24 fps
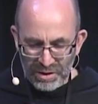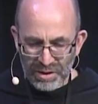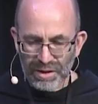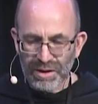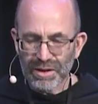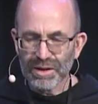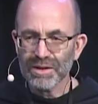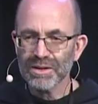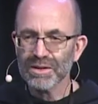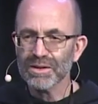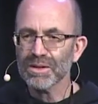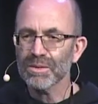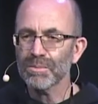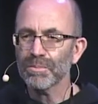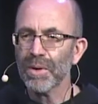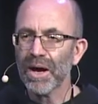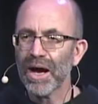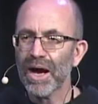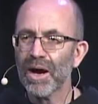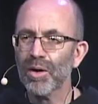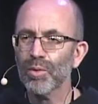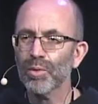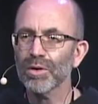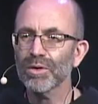He is
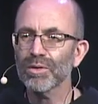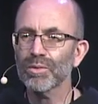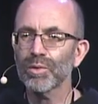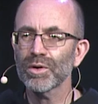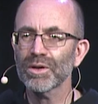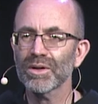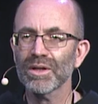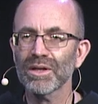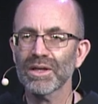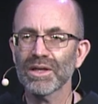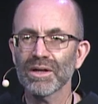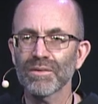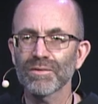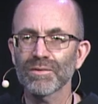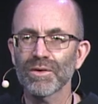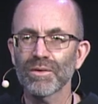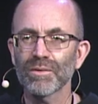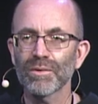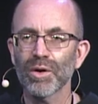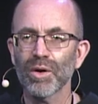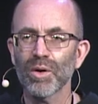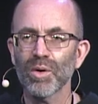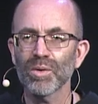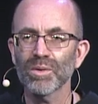empowered with the gift of
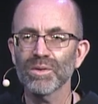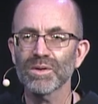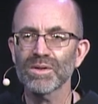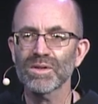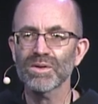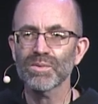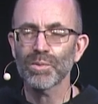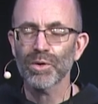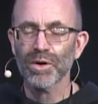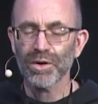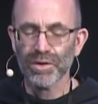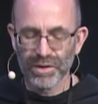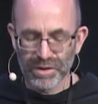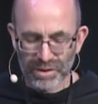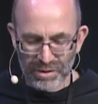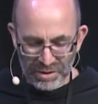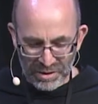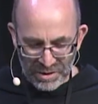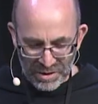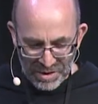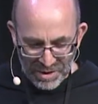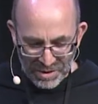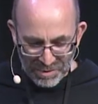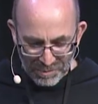the Holy Spirit
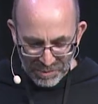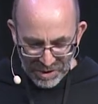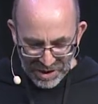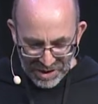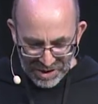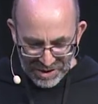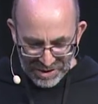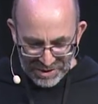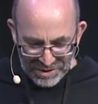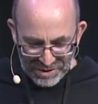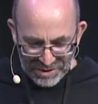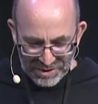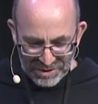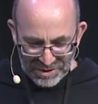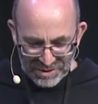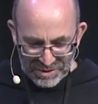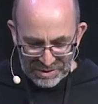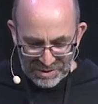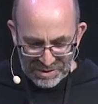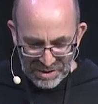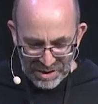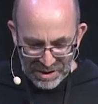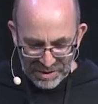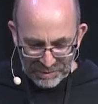by
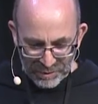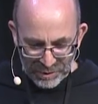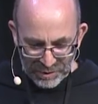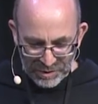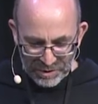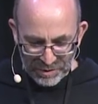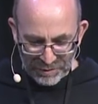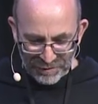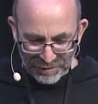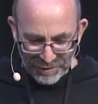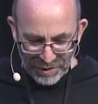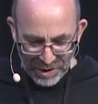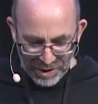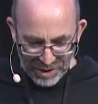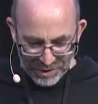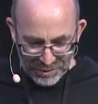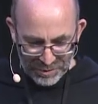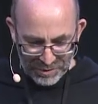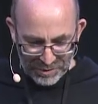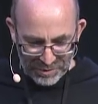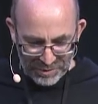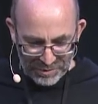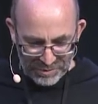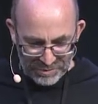his heavenly
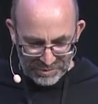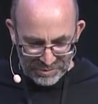Father.